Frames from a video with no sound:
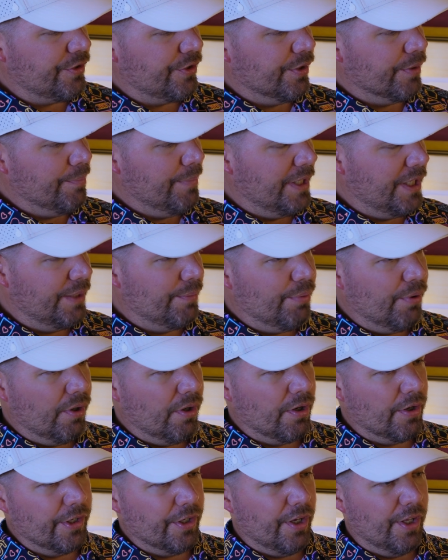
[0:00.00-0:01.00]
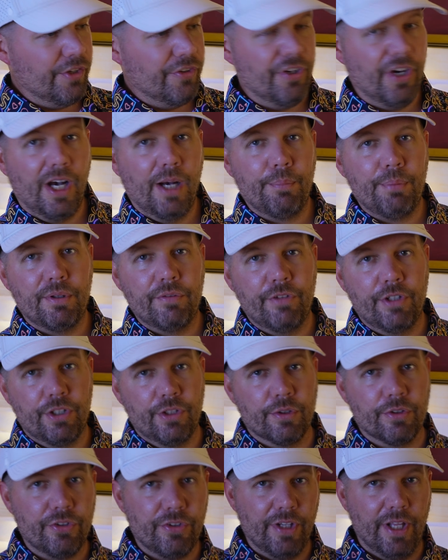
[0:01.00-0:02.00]
your mini bar, and on top of it,
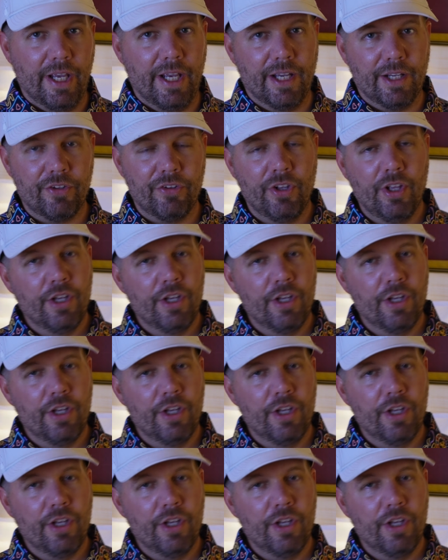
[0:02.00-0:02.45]
your snacks.